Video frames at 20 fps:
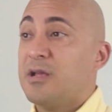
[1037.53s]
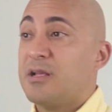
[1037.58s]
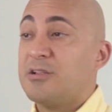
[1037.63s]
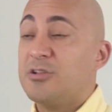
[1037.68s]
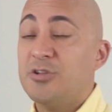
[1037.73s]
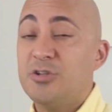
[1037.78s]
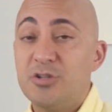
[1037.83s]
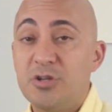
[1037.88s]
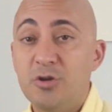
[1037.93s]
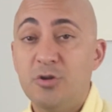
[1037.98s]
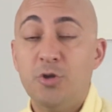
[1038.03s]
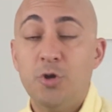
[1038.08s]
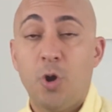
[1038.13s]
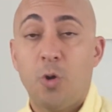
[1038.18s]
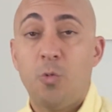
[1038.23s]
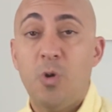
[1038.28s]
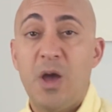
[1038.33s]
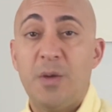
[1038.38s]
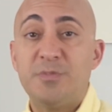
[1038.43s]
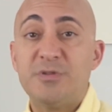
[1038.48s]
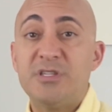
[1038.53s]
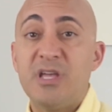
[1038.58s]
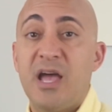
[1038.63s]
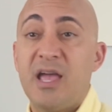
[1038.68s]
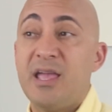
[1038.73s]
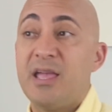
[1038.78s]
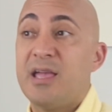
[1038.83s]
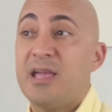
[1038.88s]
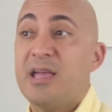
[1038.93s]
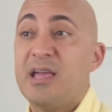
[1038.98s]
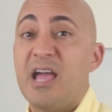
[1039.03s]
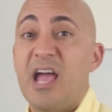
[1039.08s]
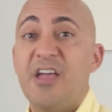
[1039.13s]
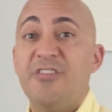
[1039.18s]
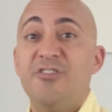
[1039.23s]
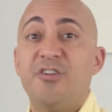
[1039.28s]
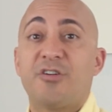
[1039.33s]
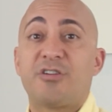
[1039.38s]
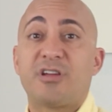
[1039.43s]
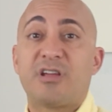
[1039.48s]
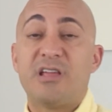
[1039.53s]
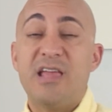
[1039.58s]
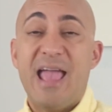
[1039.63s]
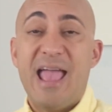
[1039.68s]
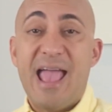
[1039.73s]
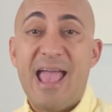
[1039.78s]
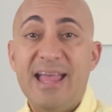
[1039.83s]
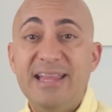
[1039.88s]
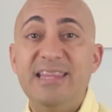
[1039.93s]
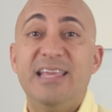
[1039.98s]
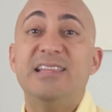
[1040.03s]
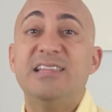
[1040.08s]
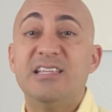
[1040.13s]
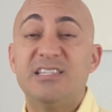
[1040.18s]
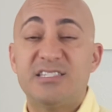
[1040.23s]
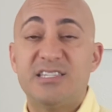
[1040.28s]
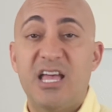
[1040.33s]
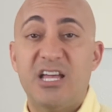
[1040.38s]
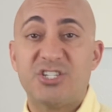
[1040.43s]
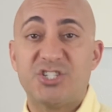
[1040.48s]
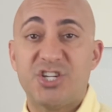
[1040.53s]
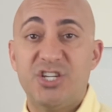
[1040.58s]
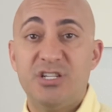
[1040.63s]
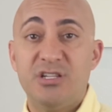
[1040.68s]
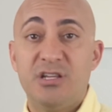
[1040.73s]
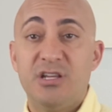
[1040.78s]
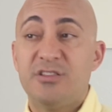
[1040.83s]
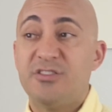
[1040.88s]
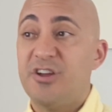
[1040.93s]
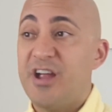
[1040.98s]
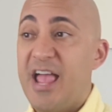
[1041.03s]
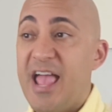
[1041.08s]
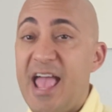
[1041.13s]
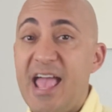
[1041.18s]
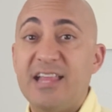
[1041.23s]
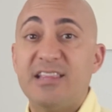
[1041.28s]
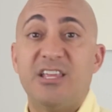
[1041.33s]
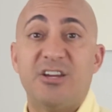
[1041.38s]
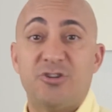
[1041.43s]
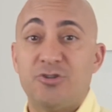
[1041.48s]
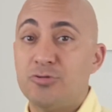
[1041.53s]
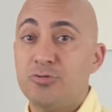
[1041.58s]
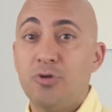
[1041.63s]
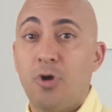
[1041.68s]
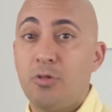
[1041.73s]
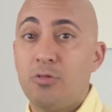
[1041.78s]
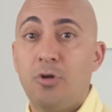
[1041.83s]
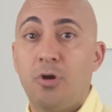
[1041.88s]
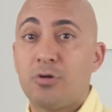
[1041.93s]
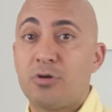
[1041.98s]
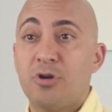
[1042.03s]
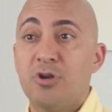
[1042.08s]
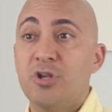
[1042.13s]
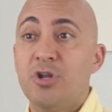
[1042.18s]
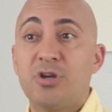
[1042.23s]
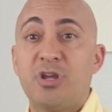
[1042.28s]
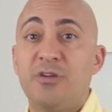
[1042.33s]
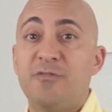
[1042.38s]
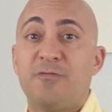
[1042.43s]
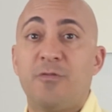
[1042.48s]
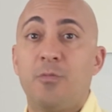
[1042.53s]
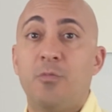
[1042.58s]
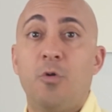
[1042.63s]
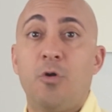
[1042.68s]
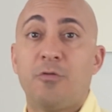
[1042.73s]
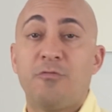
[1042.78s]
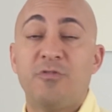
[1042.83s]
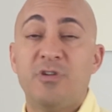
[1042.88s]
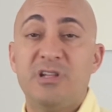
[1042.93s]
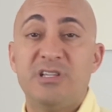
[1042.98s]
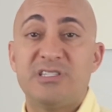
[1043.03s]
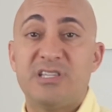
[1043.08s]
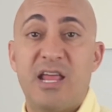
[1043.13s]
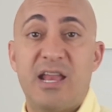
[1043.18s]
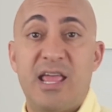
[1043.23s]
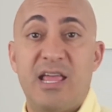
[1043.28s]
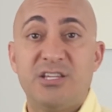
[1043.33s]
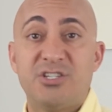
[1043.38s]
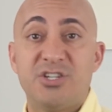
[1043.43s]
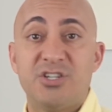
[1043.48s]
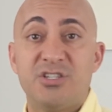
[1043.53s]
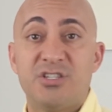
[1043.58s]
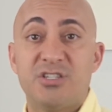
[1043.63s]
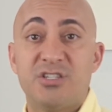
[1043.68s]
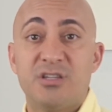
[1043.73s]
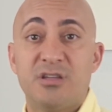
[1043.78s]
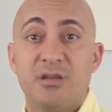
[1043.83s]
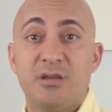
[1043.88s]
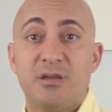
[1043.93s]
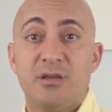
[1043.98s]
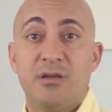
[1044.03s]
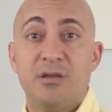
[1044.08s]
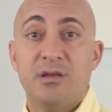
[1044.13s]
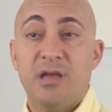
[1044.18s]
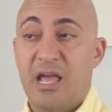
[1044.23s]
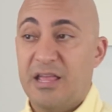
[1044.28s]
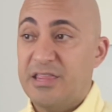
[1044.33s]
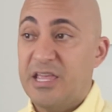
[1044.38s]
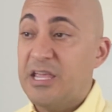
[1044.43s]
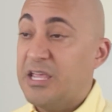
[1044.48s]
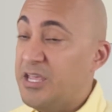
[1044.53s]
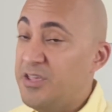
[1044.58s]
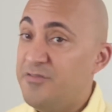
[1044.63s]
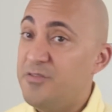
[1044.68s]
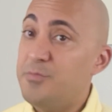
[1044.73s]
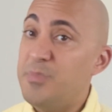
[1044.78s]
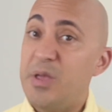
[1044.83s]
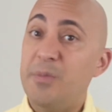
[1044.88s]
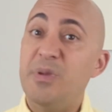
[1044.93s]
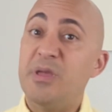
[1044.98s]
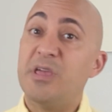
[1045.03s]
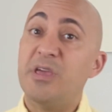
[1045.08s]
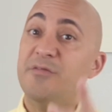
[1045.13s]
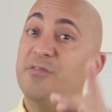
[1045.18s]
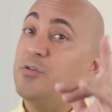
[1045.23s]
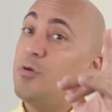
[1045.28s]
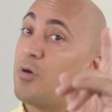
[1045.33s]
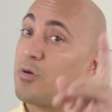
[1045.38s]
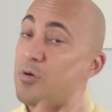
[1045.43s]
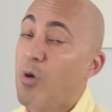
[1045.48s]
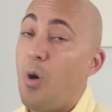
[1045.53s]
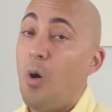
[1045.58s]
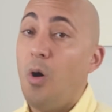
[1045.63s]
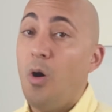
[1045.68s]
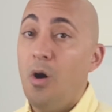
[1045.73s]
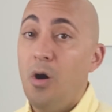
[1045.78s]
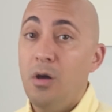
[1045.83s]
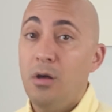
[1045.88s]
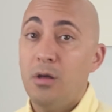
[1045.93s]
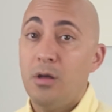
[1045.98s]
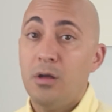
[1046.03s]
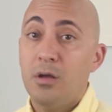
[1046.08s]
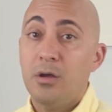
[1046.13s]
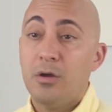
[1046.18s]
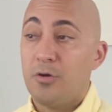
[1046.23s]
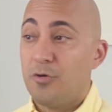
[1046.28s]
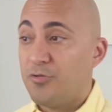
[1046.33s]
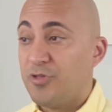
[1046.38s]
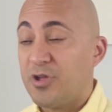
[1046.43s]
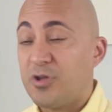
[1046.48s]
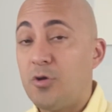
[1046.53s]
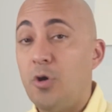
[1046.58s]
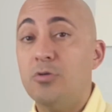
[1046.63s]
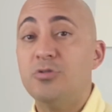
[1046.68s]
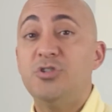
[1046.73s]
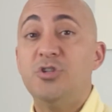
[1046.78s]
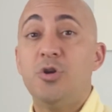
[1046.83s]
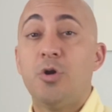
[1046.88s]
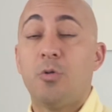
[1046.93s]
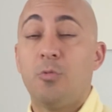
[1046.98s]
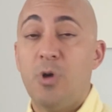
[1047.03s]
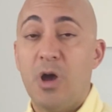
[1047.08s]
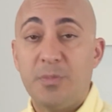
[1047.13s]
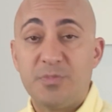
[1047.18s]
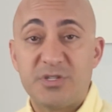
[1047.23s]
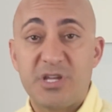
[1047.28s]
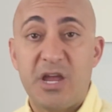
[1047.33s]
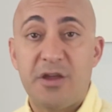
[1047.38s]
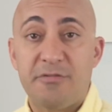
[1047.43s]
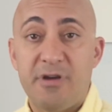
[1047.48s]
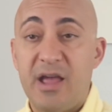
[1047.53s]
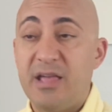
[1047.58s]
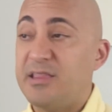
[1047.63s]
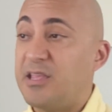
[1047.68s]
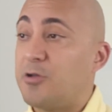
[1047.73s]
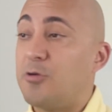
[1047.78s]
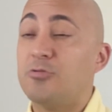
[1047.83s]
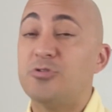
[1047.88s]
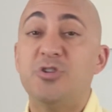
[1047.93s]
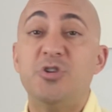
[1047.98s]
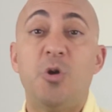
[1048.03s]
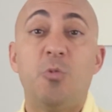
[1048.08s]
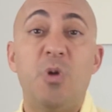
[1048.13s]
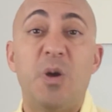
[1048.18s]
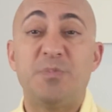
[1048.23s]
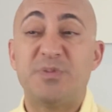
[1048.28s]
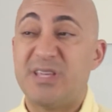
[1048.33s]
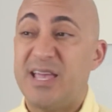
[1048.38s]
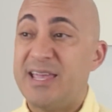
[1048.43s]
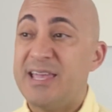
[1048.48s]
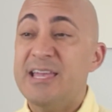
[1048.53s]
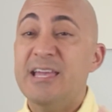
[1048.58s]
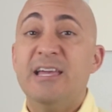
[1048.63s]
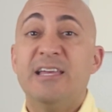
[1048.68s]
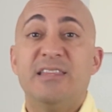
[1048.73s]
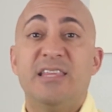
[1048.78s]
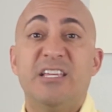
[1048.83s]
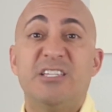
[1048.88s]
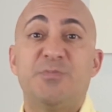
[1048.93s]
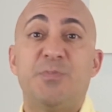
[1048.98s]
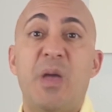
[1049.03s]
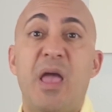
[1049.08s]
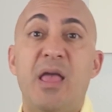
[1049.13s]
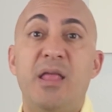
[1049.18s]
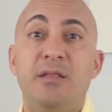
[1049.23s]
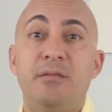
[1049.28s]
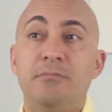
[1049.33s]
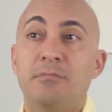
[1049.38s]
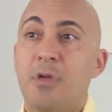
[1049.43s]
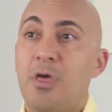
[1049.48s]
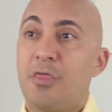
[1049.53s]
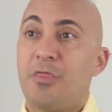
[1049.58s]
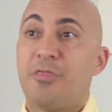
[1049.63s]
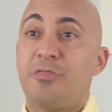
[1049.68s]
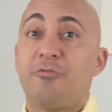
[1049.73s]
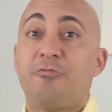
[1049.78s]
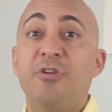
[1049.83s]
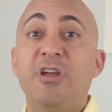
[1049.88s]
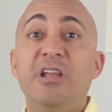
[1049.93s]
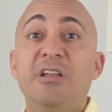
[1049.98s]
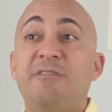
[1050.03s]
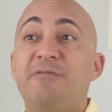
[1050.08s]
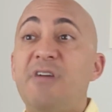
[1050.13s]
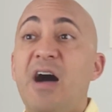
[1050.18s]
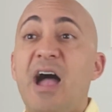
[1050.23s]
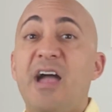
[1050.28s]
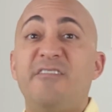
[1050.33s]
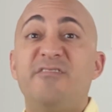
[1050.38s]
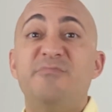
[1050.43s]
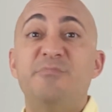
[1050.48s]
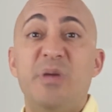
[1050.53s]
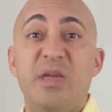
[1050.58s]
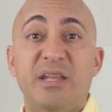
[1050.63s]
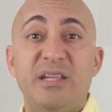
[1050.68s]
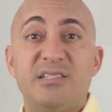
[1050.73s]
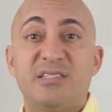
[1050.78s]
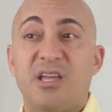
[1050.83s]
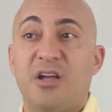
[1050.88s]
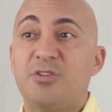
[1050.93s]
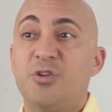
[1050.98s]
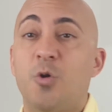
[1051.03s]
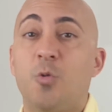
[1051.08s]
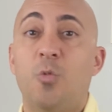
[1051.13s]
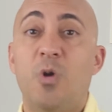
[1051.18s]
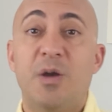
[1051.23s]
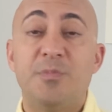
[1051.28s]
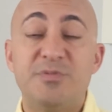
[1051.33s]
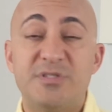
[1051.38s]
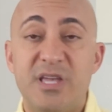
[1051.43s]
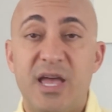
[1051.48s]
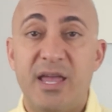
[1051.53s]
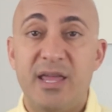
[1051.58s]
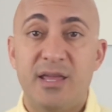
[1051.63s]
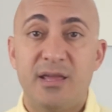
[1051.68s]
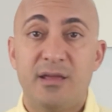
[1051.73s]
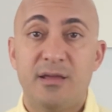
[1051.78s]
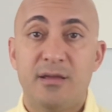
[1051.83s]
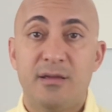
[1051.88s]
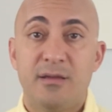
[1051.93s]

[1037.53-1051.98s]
your website, and they're ending the session, they're no longer looking for more real estate agents, and they even maybe give you a call, or they go to your website, right? They go to your website, they spend 3 to 5 minutes on your website,